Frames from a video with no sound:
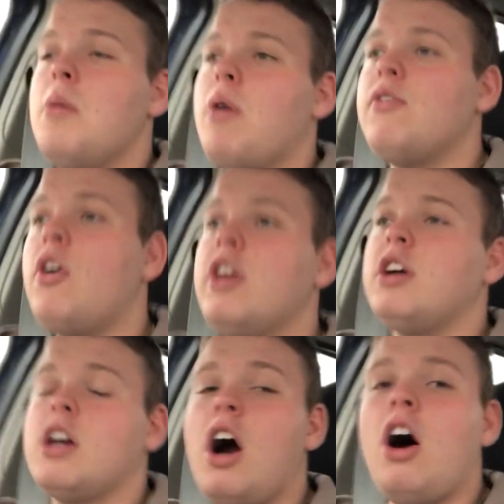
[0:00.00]
by
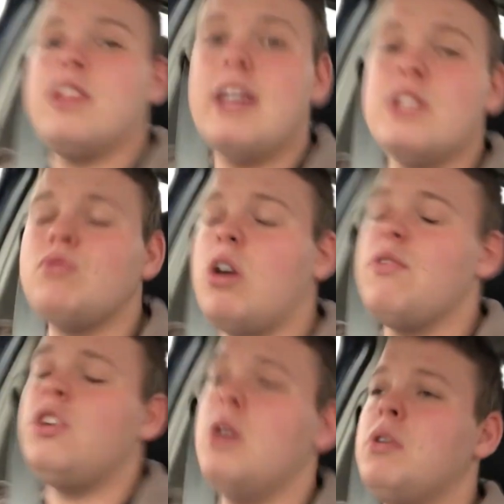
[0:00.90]
finding a car that isn't
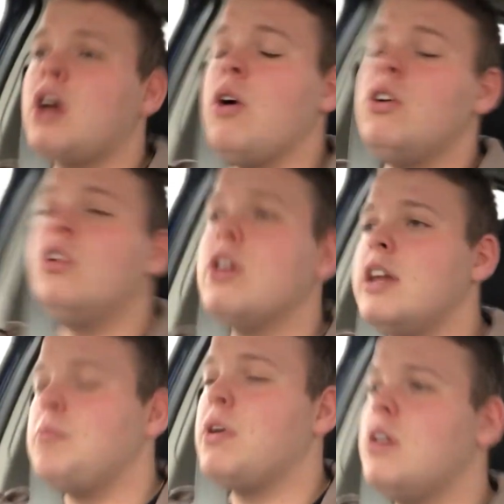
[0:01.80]
right for you and going and look
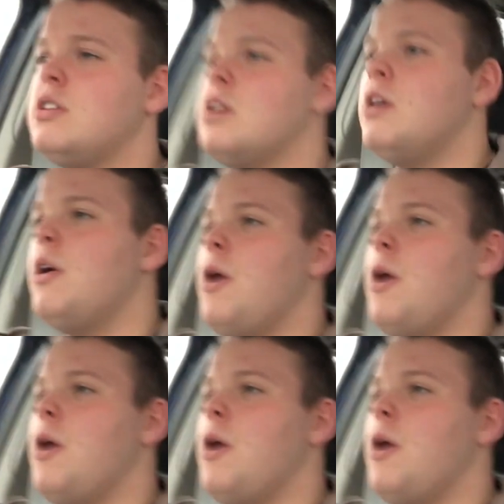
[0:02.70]
at it, because